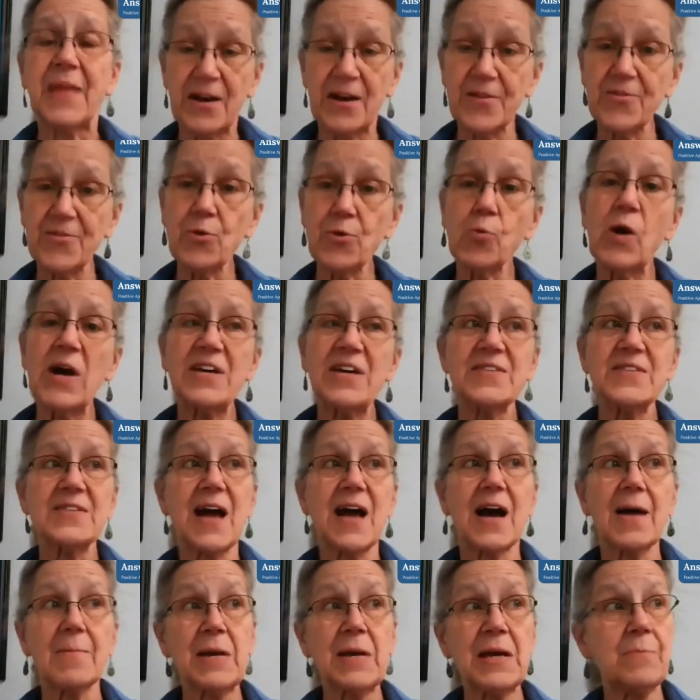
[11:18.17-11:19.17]
Otherwise,
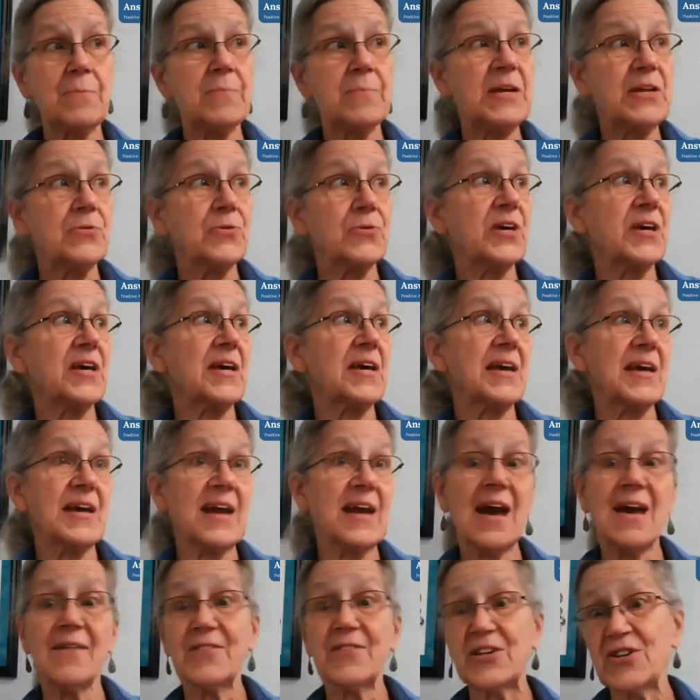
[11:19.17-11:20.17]
I may be looking
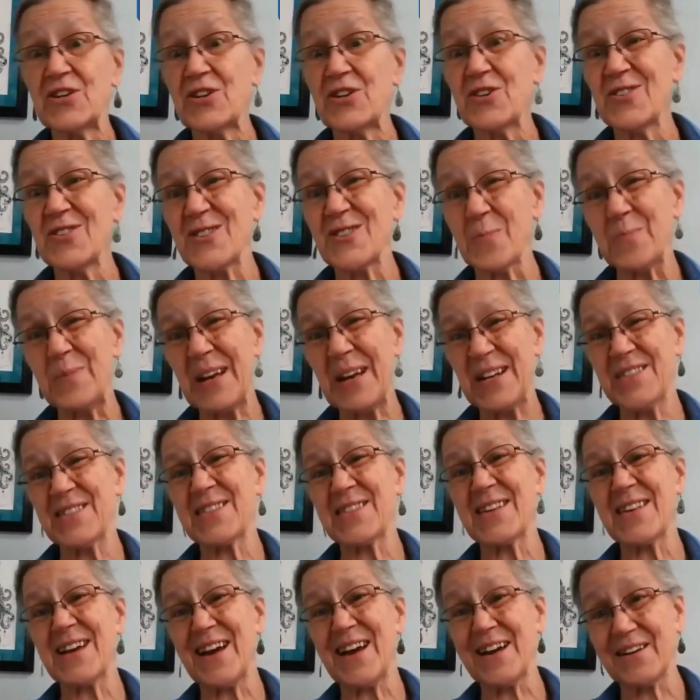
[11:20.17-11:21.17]
at having to use a
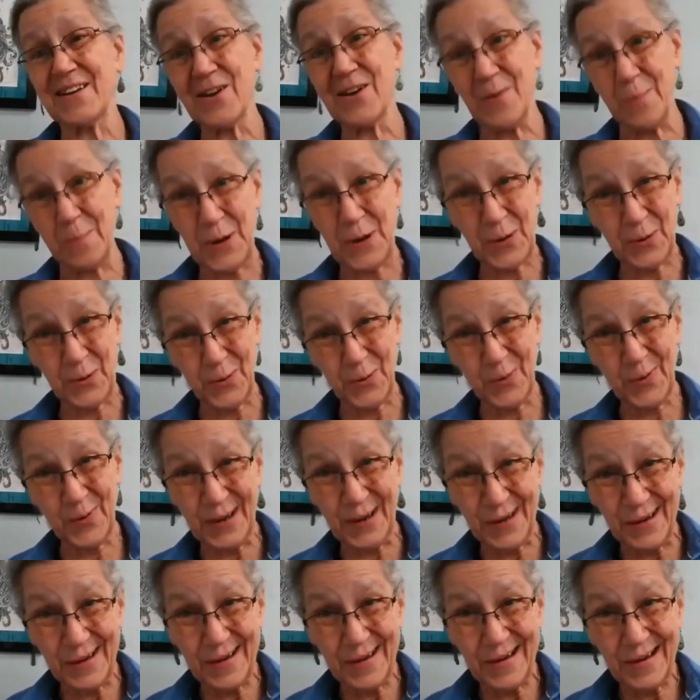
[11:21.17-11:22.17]
bedside
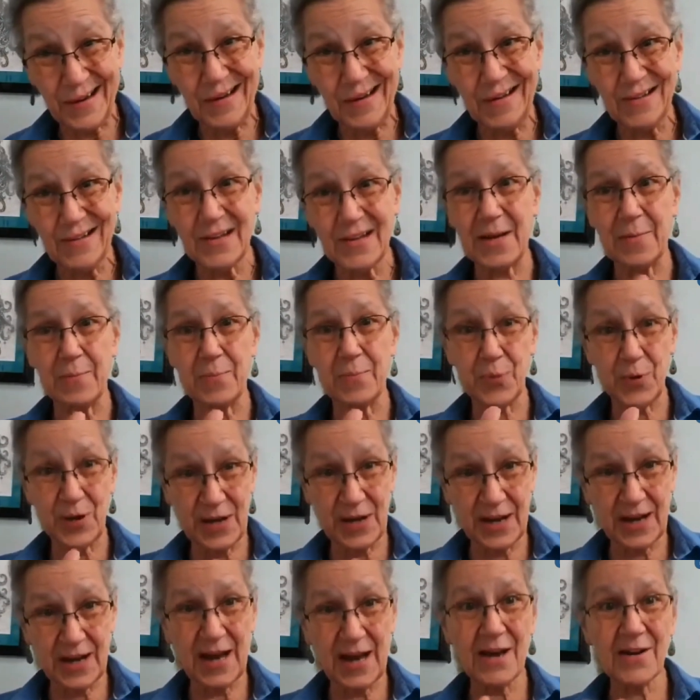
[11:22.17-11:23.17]
commode, like
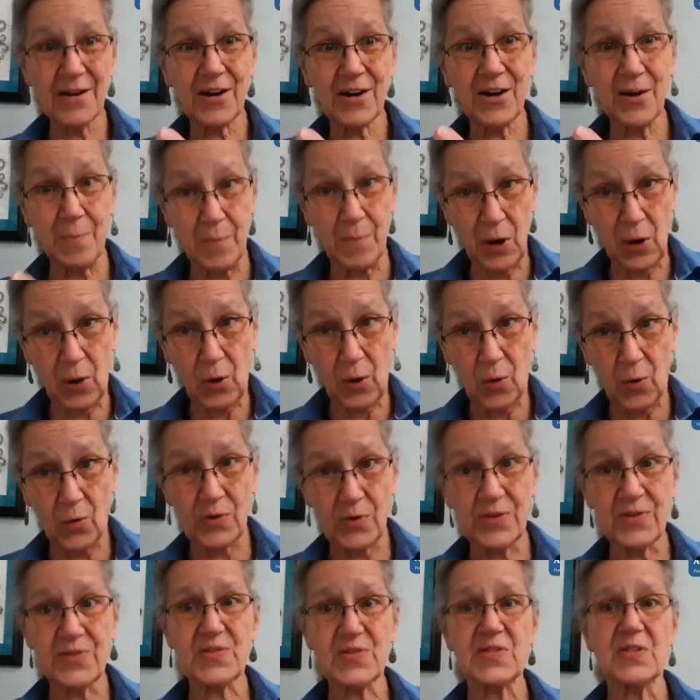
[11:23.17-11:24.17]
bringing out a
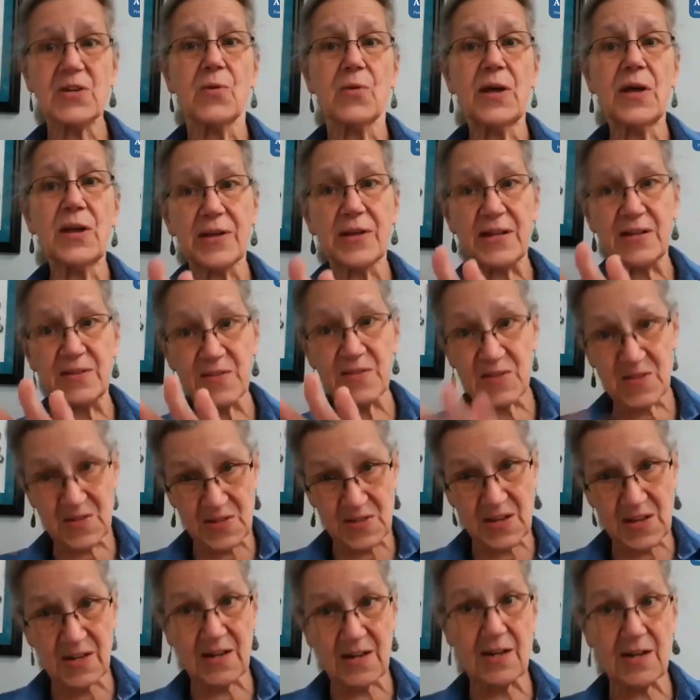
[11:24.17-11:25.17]
commode so he can
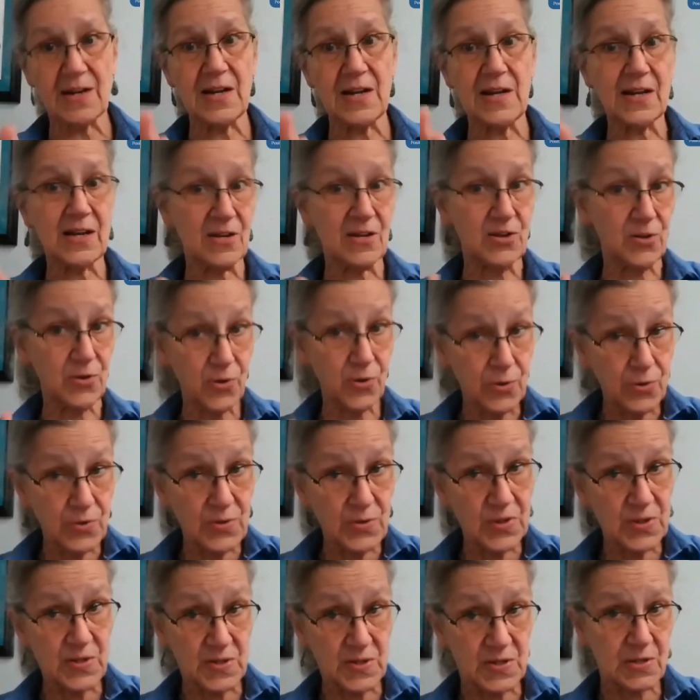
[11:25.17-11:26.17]
sit and he can
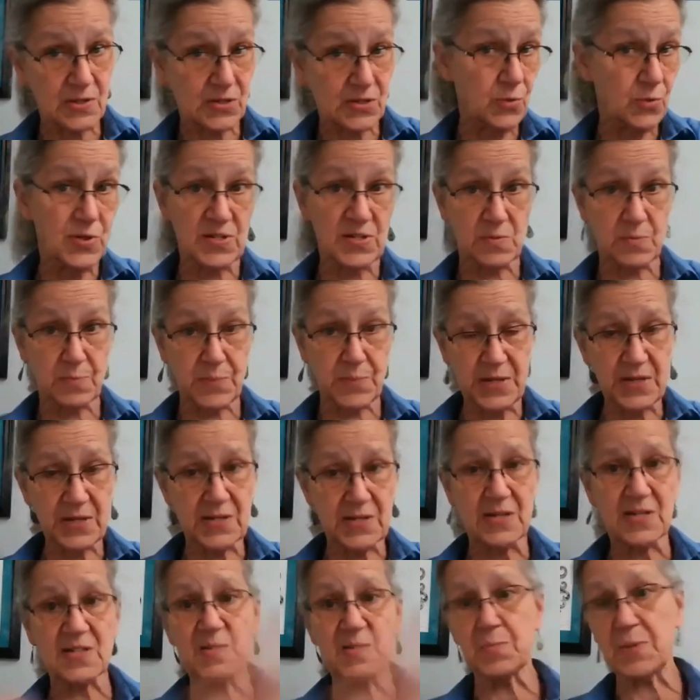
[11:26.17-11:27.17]
do his
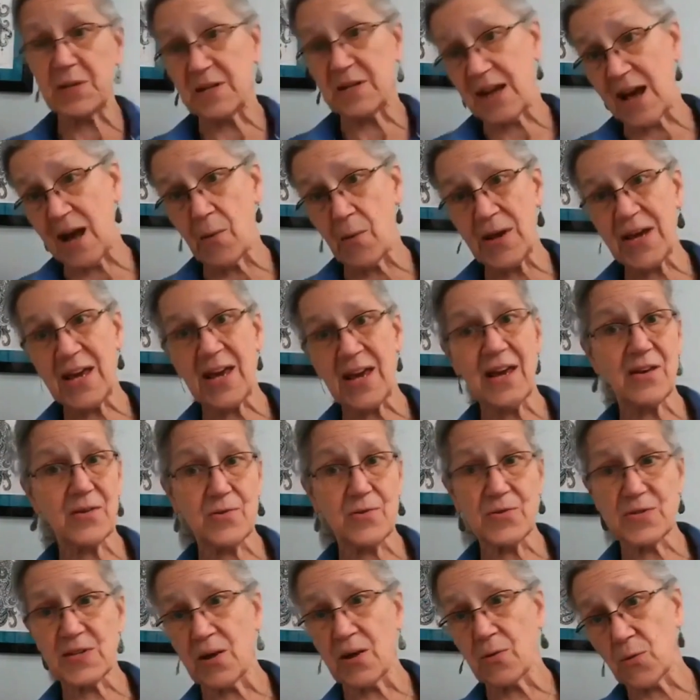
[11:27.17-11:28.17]
business. But now we can't
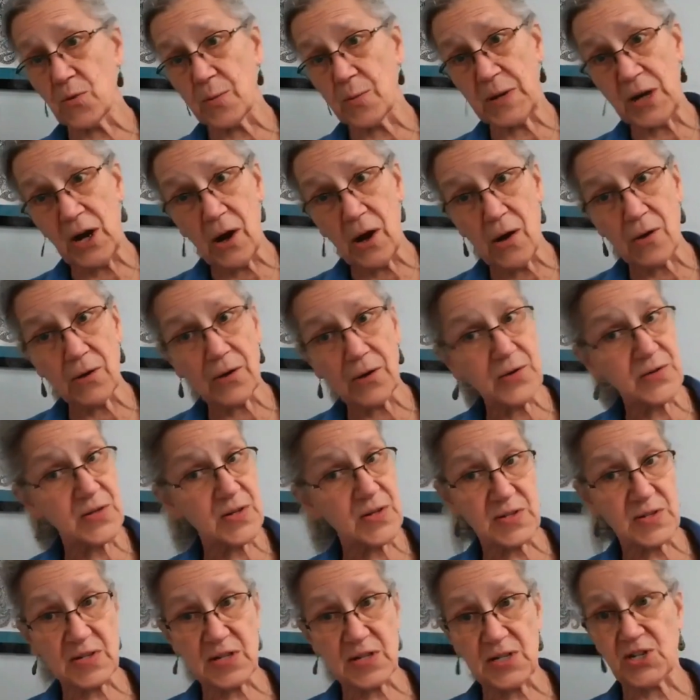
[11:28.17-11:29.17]
use that room at all
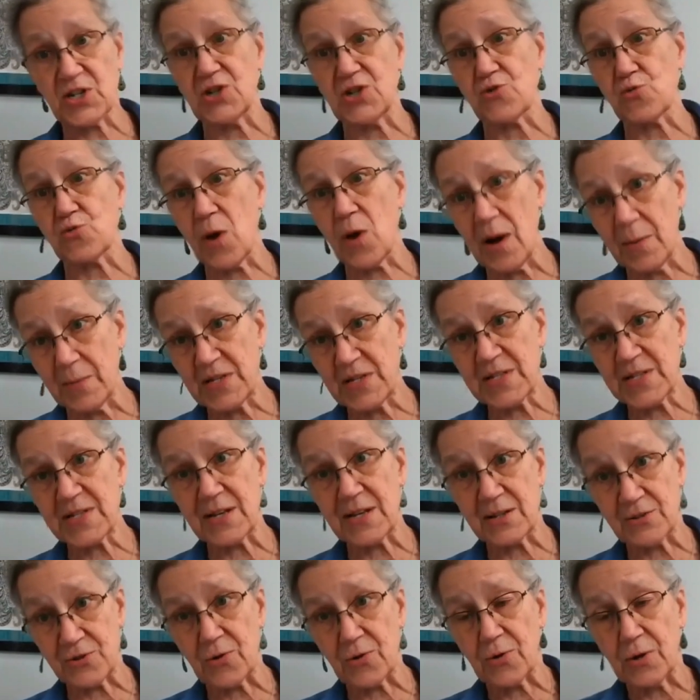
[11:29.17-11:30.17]
because it's such a drama
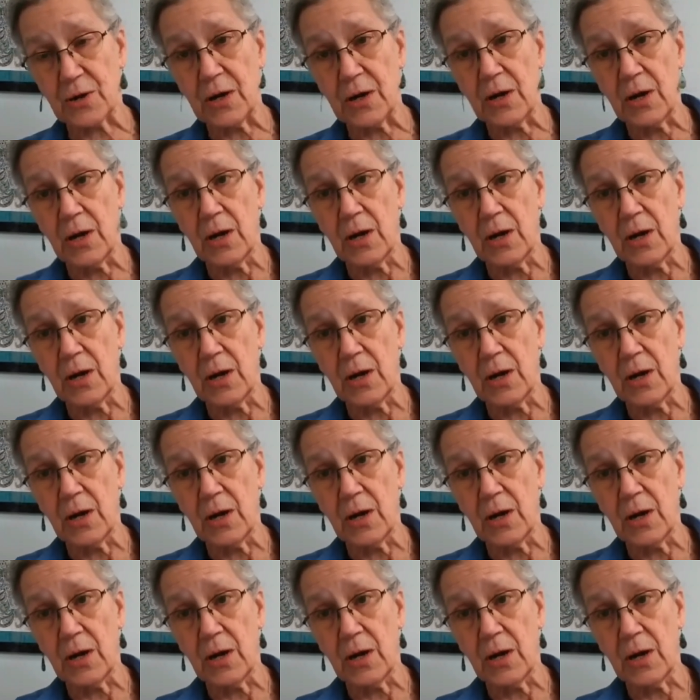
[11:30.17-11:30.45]
center,